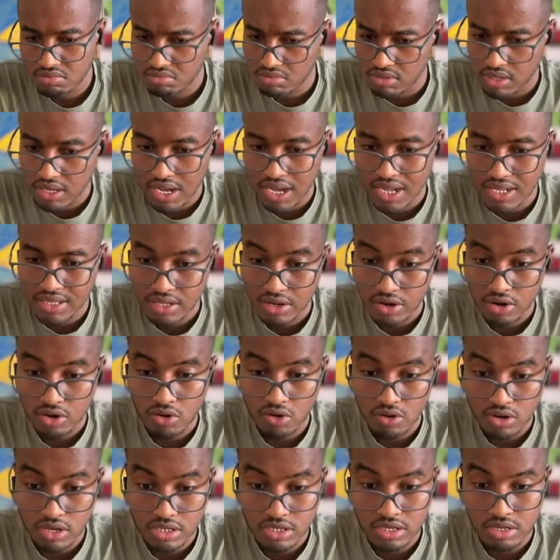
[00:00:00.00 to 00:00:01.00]
Yeah, the
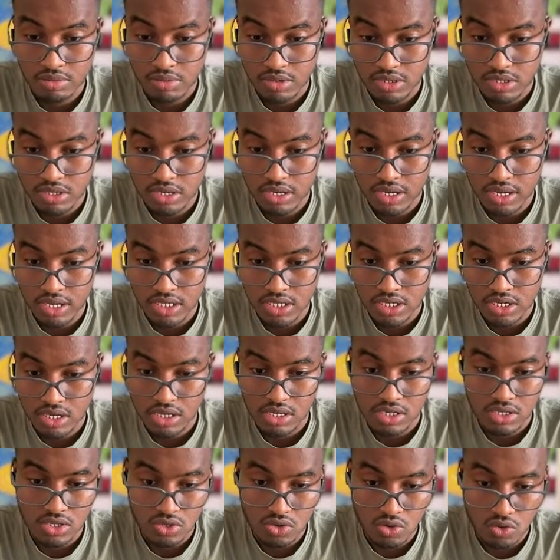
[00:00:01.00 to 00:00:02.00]
record is the bottleneck.
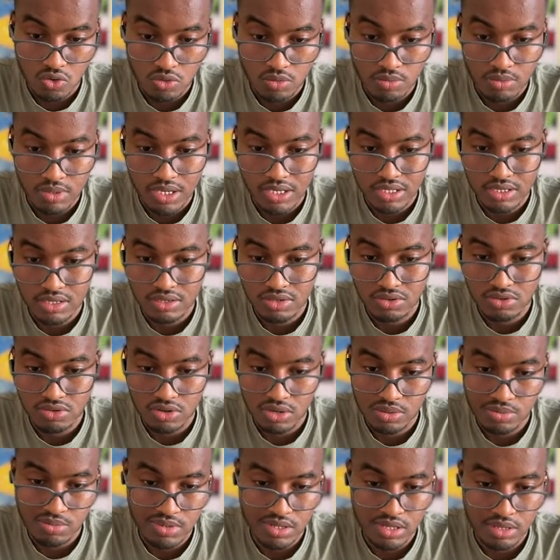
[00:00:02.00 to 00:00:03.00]
Generates Loom plus a
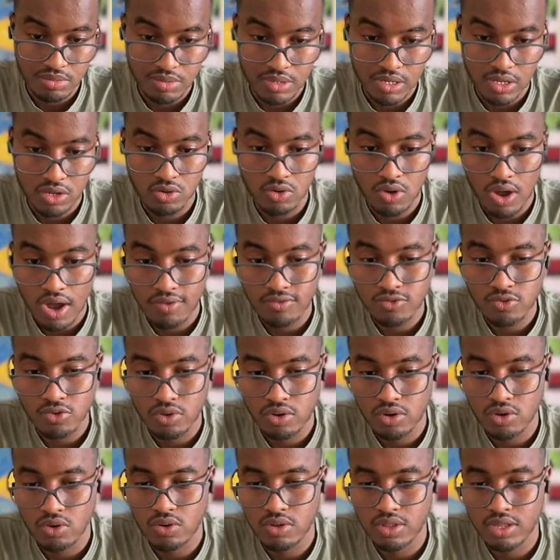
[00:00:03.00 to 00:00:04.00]
script, but you have to
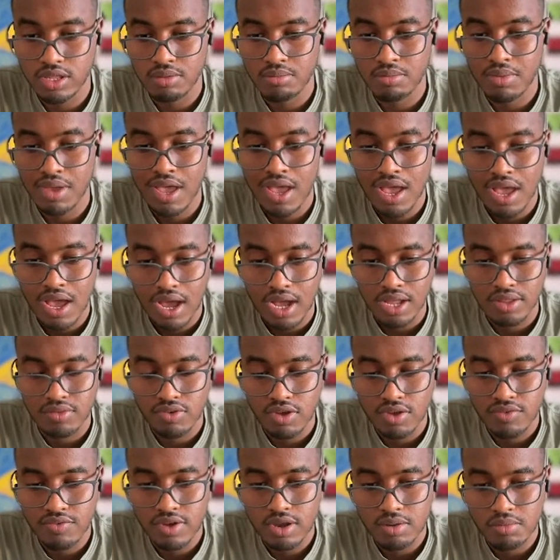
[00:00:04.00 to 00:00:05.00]
record them at
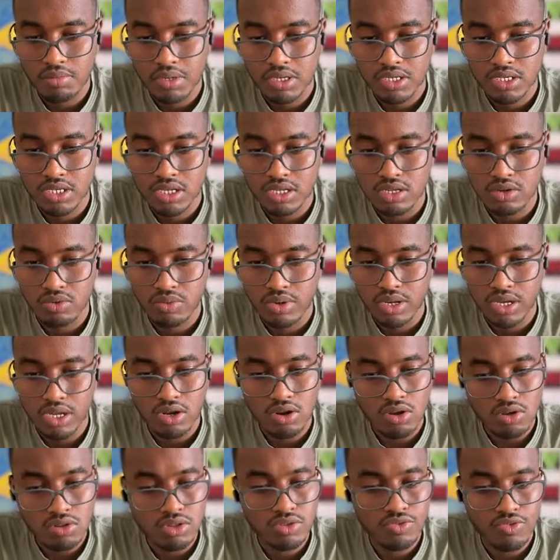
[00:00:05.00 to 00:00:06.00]
5 companies a week.
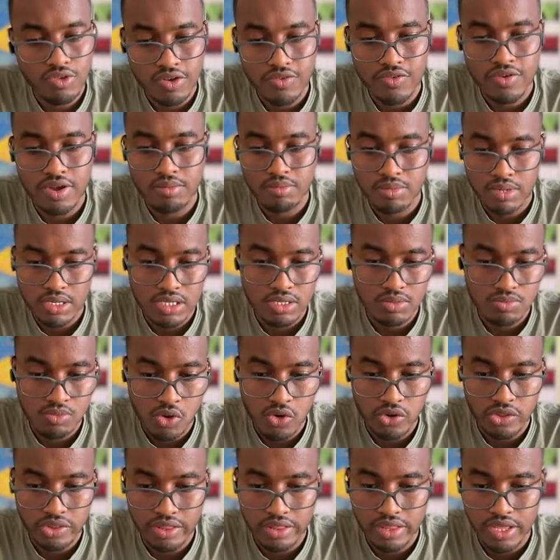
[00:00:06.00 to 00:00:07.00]
Not 5 companies,
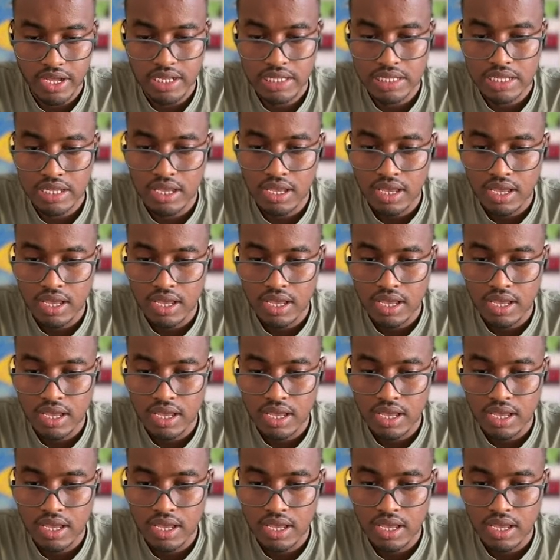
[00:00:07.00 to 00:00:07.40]
more than that.